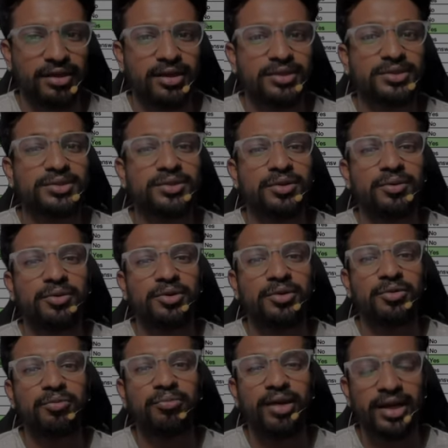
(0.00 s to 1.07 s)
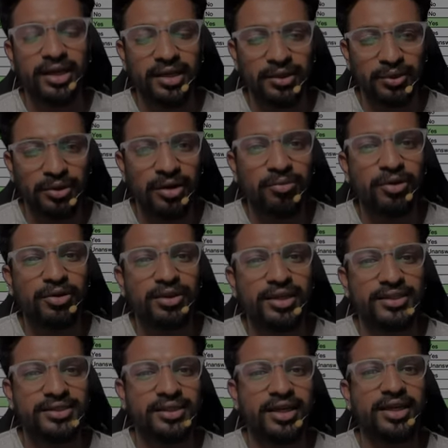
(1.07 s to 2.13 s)
So to better know about
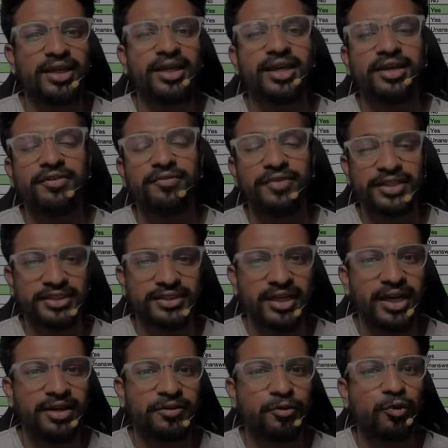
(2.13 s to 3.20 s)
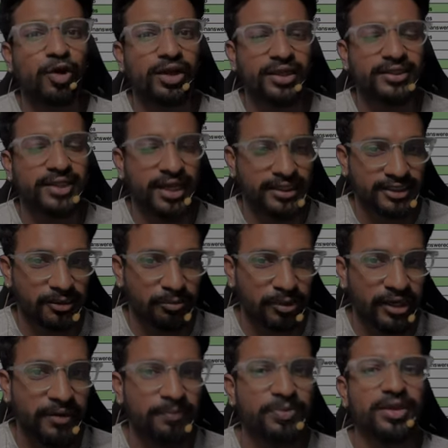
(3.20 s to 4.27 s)
this thing, like in which state what is
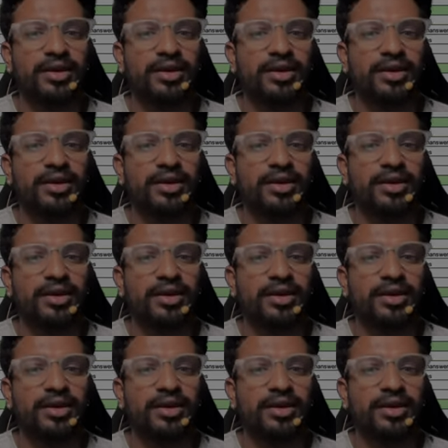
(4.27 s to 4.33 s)
accepted,